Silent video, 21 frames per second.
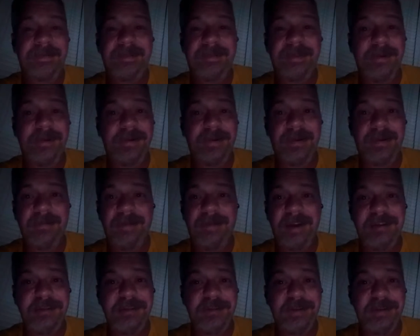doing the
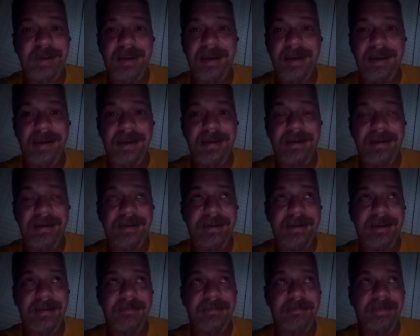best you can
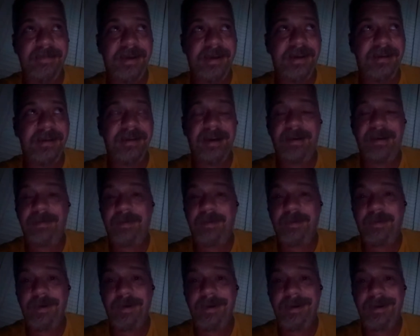and being there for
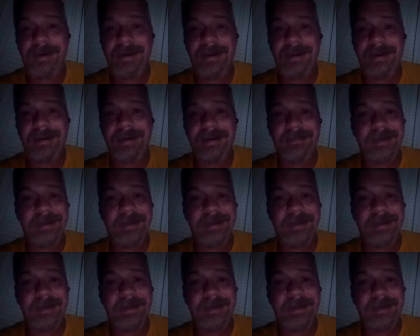one another.